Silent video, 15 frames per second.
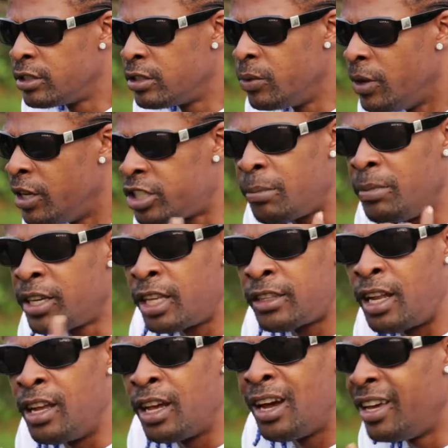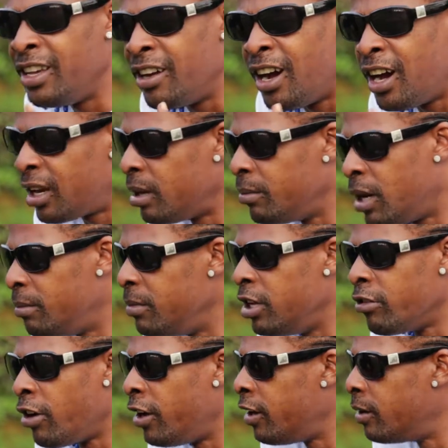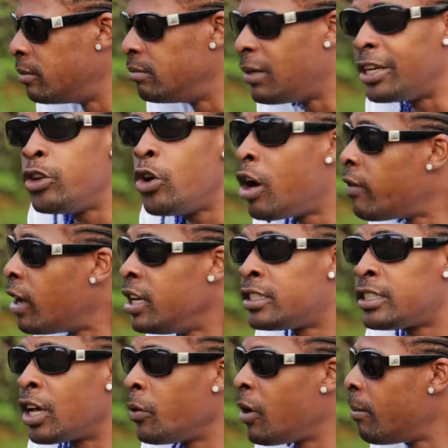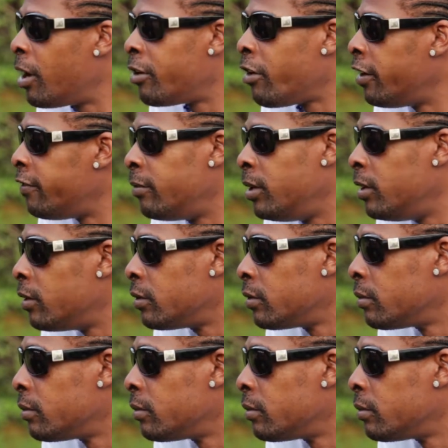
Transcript: where you check my catalog and hear all of them and me write them. I don't have a hit song where a man write for me now.